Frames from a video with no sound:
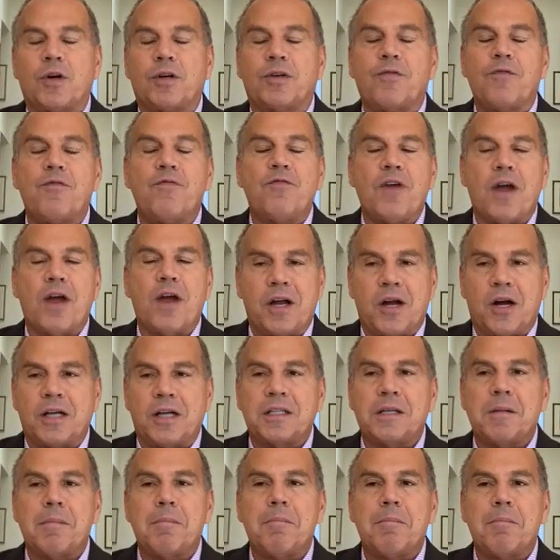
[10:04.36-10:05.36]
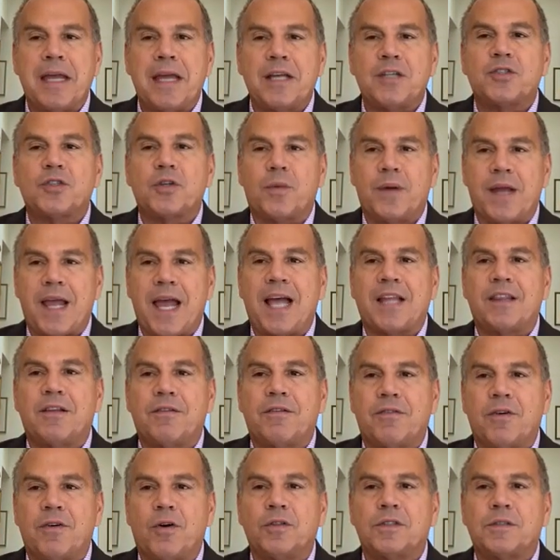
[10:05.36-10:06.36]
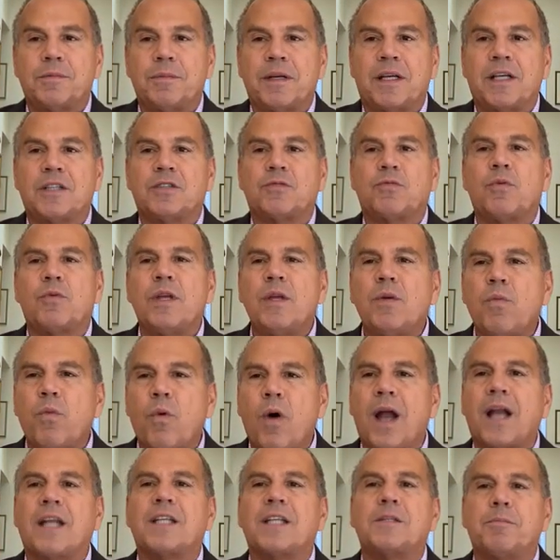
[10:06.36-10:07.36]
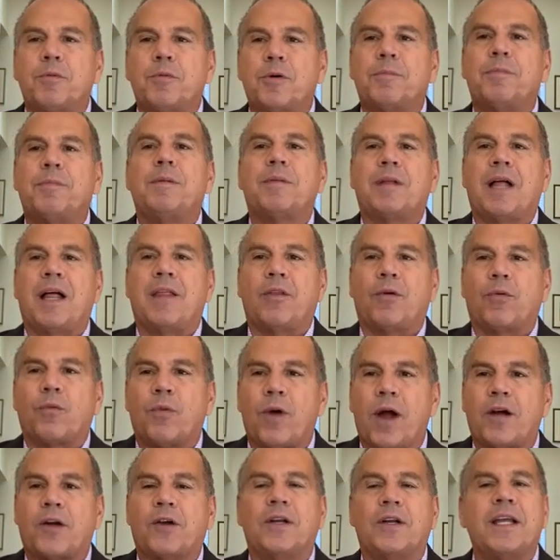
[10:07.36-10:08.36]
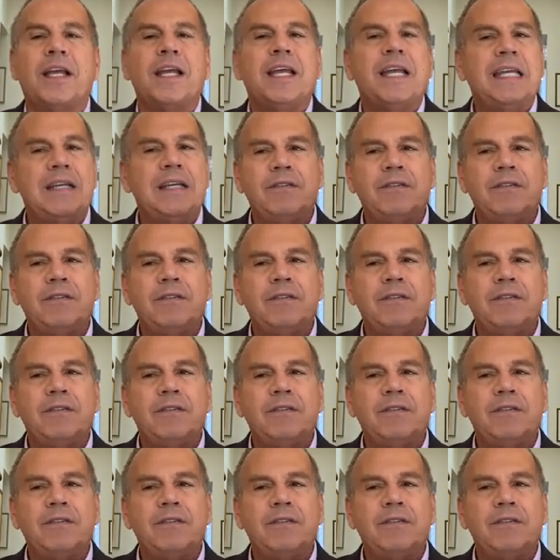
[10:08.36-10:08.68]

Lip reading: worked very hard to make sure we had the votes because we wanted to put people on the record.